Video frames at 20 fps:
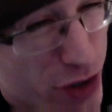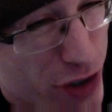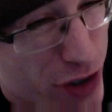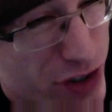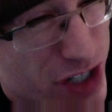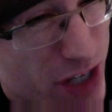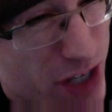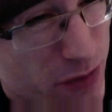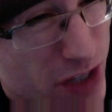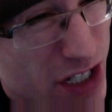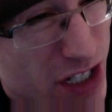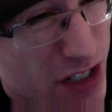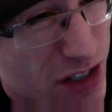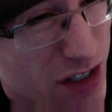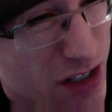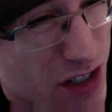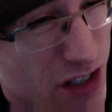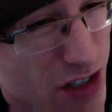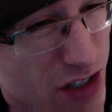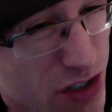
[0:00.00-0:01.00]
or something?
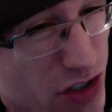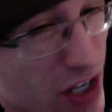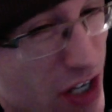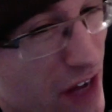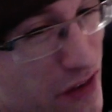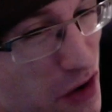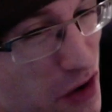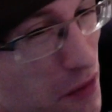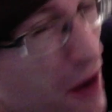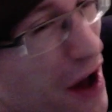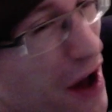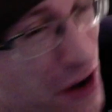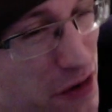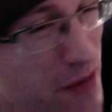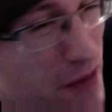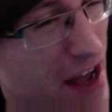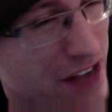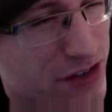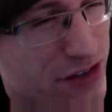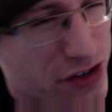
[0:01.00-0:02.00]
Do you have your Modern
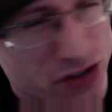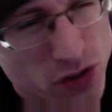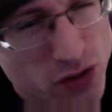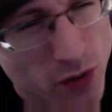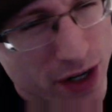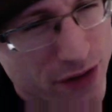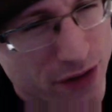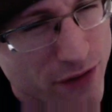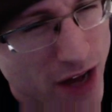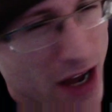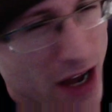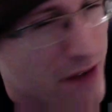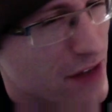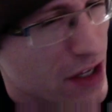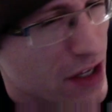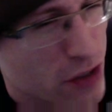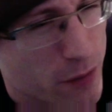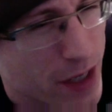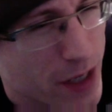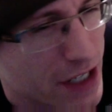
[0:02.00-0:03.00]
Masters 25 that
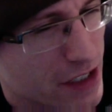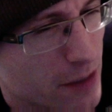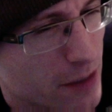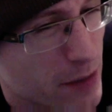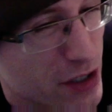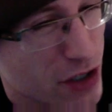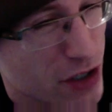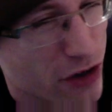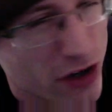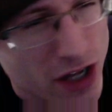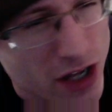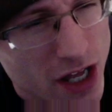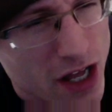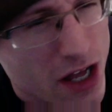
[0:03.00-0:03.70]
you picked up in your